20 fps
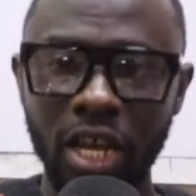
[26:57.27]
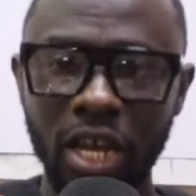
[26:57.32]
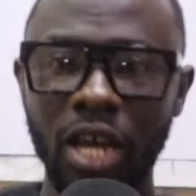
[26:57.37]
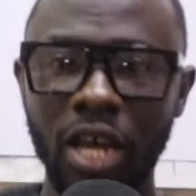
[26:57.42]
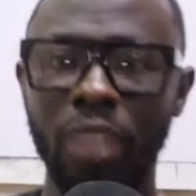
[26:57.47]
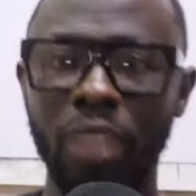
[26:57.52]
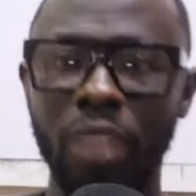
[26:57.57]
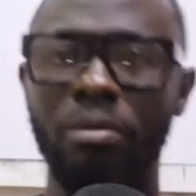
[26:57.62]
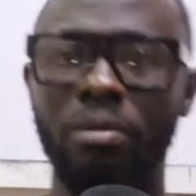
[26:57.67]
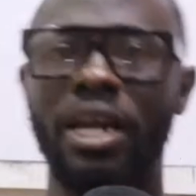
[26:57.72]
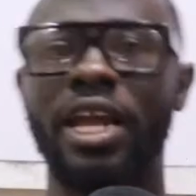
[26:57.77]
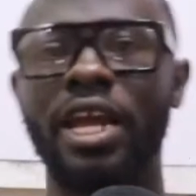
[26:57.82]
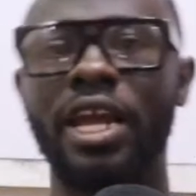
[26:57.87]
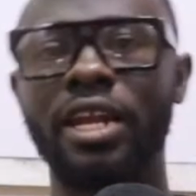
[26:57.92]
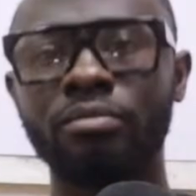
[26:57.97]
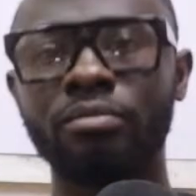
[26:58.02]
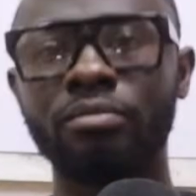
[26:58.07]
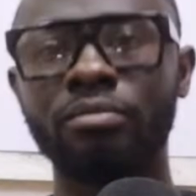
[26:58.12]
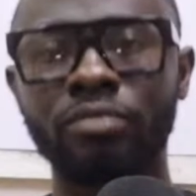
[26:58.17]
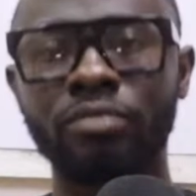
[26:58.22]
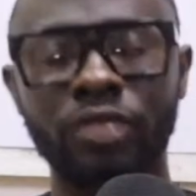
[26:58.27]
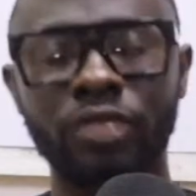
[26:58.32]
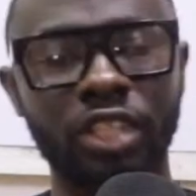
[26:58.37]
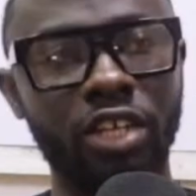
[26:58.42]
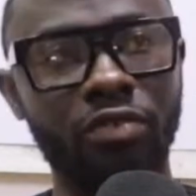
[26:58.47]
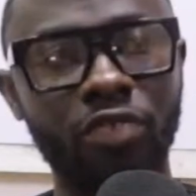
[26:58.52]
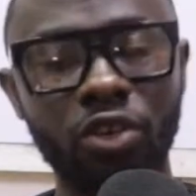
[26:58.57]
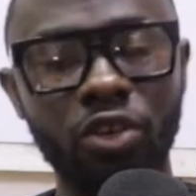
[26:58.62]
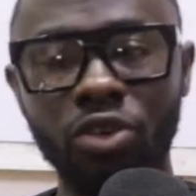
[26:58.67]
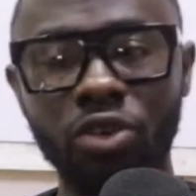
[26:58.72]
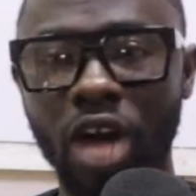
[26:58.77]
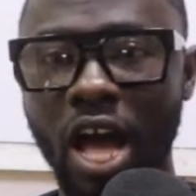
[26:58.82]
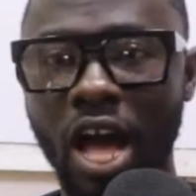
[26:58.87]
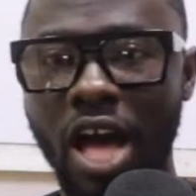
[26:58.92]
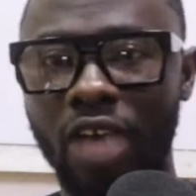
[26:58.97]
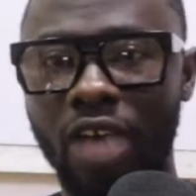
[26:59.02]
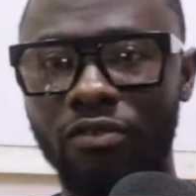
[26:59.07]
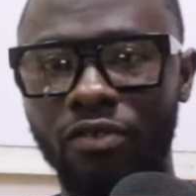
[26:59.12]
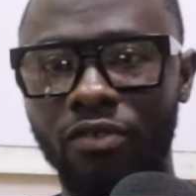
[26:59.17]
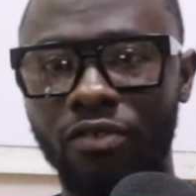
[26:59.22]
but then if you
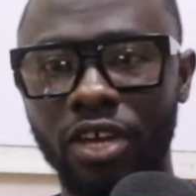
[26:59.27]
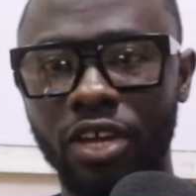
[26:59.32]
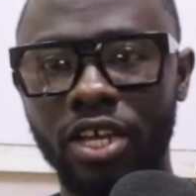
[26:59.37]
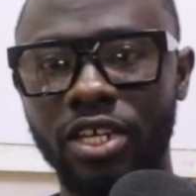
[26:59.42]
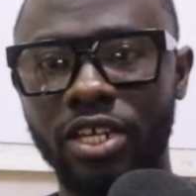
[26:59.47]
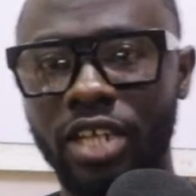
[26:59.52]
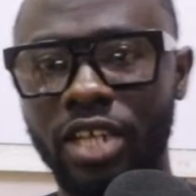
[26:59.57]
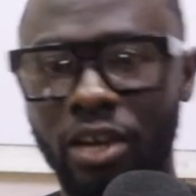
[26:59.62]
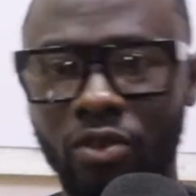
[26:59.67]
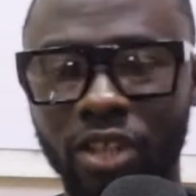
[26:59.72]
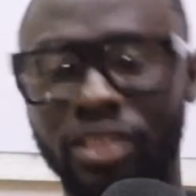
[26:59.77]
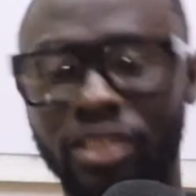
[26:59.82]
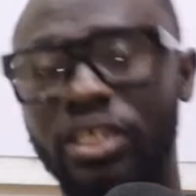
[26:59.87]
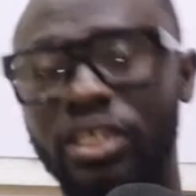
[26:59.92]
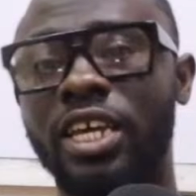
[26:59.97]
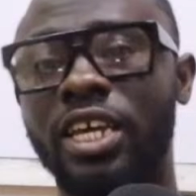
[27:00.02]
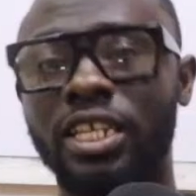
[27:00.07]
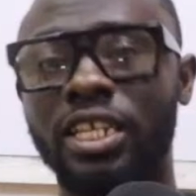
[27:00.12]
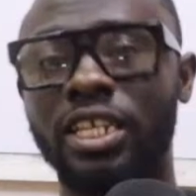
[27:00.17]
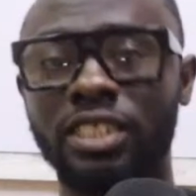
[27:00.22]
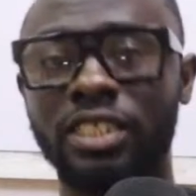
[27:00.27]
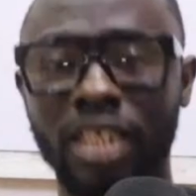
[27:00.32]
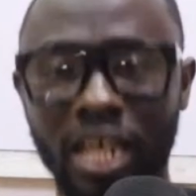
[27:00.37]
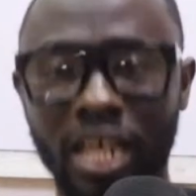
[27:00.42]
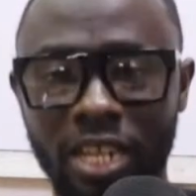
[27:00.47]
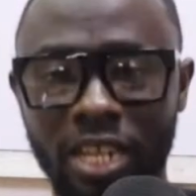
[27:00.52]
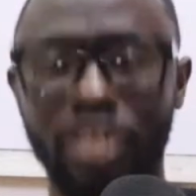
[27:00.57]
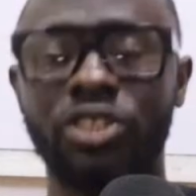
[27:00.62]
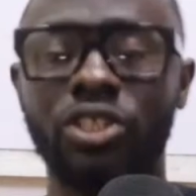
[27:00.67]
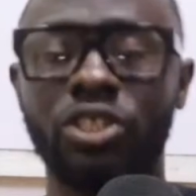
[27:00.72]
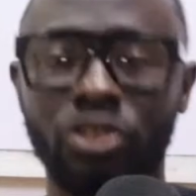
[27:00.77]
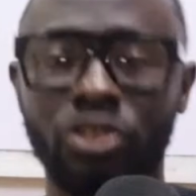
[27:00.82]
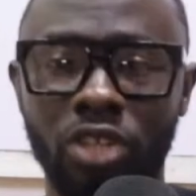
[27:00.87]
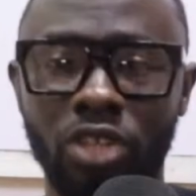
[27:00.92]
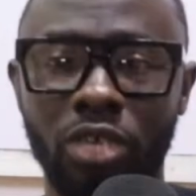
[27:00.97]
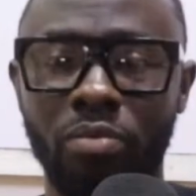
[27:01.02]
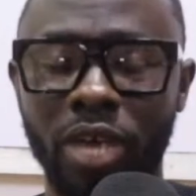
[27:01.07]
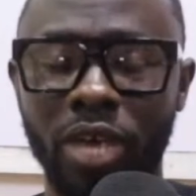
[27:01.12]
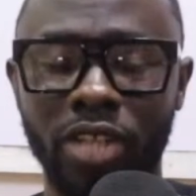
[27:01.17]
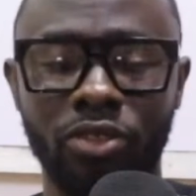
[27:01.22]
have the question kit in addition to the
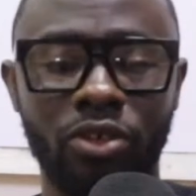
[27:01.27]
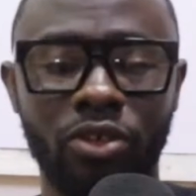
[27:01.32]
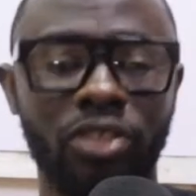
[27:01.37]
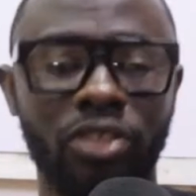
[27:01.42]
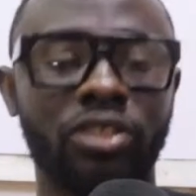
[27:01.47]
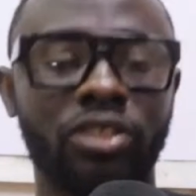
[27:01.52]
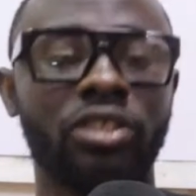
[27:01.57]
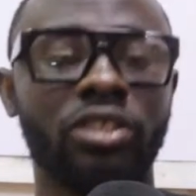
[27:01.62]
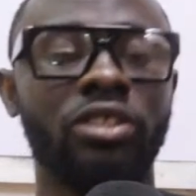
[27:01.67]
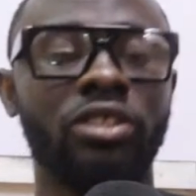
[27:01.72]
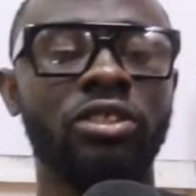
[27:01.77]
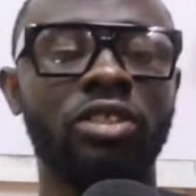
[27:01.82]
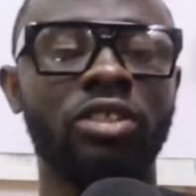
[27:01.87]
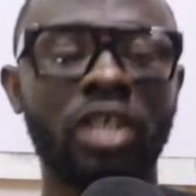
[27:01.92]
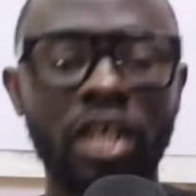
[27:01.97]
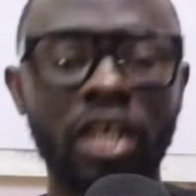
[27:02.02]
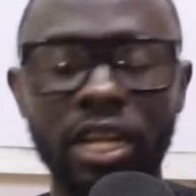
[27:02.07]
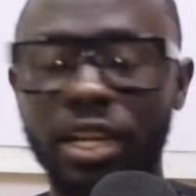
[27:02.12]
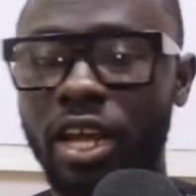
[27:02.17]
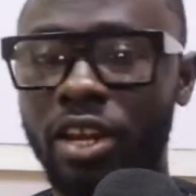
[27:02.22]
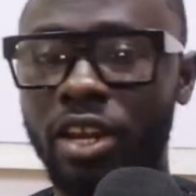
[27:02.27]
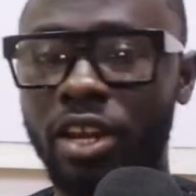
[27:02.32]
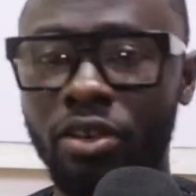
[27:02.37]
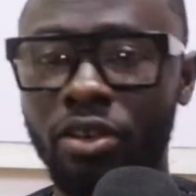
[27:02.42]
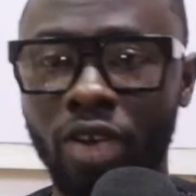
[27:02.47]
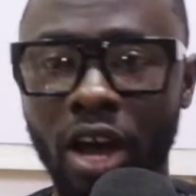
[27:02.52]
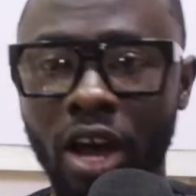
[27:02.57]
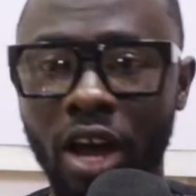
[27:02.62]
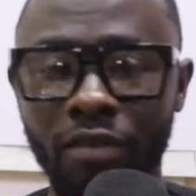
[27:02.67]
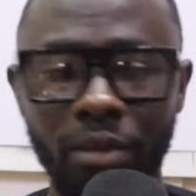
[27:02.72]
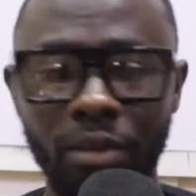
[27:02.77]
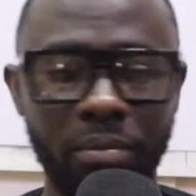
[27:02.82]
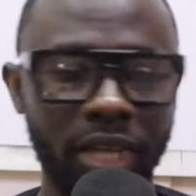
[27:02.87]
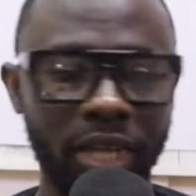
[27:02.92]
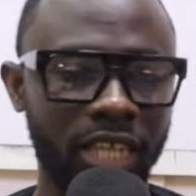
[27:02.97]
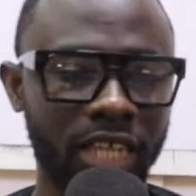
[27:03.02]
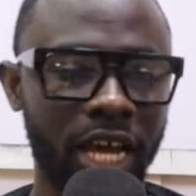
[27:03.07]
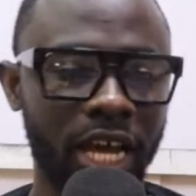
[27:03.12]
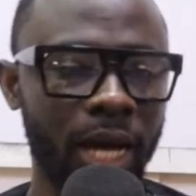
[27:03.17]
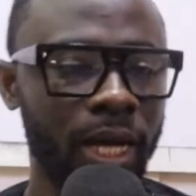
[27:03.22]
past questions, then you have a
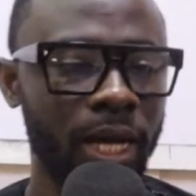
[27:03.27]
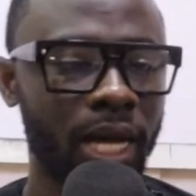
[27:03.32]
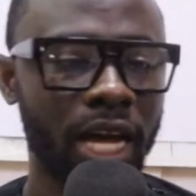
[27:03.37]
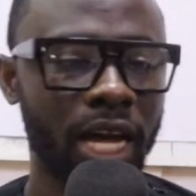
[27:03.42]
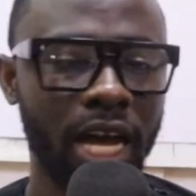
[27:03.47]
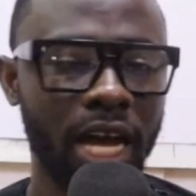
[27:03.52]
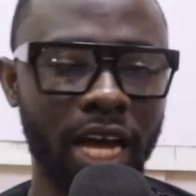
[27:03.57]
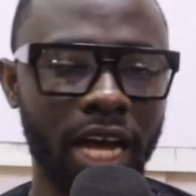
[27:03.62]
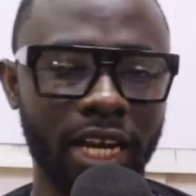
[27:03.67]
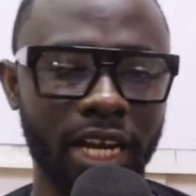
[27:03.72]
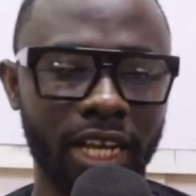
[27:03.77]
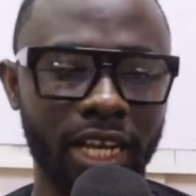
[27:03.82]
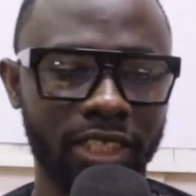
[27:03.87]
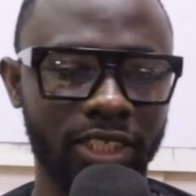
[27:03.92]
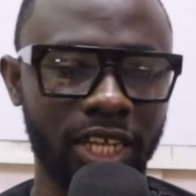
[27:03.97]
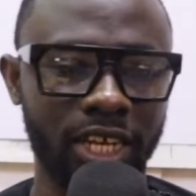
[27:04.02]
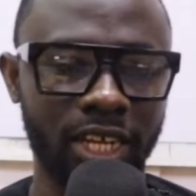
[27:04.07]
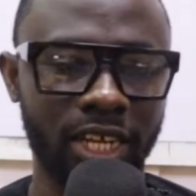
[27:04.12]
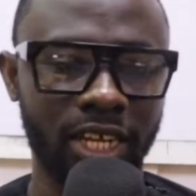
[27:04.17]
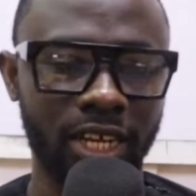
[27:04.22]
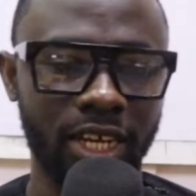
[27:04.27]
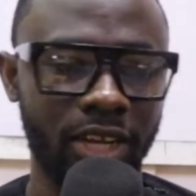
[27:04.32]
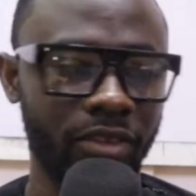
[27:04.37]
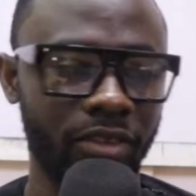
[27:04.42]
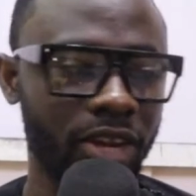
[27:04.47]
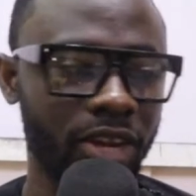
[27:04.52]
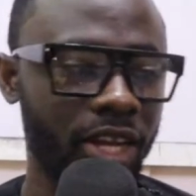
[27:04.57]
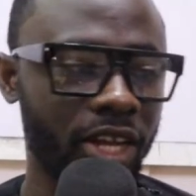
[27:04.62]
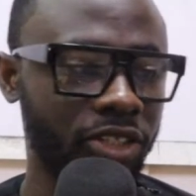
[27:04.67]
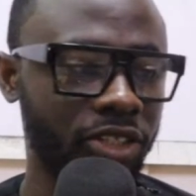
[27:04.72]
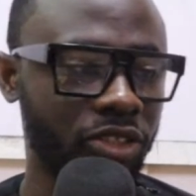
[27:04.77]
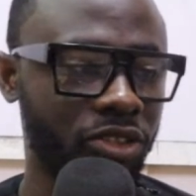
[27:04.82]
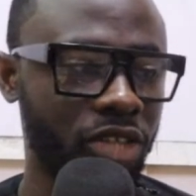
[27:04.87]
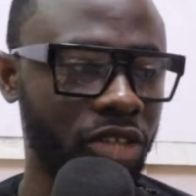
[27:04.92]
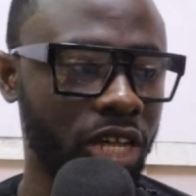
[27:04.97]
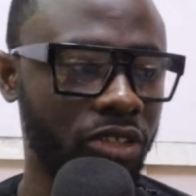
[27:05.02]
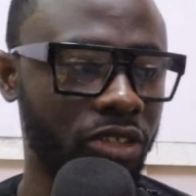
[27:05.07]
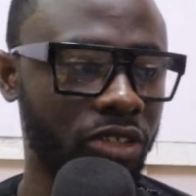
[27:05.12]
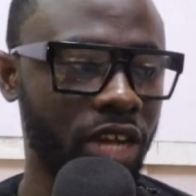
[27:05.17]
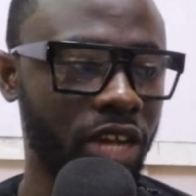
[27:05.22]
better understanding in relation to that. So,
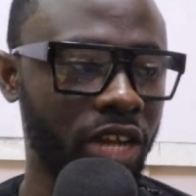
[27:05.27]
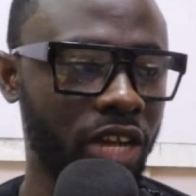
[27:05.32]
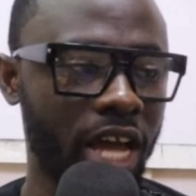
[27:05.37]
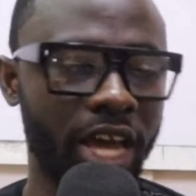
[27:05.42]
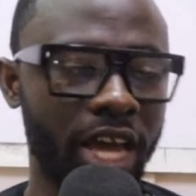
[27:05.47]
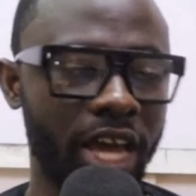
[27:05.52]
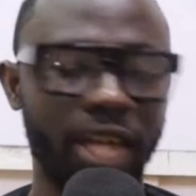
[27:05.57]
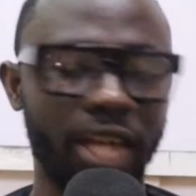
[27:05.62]
Nayan,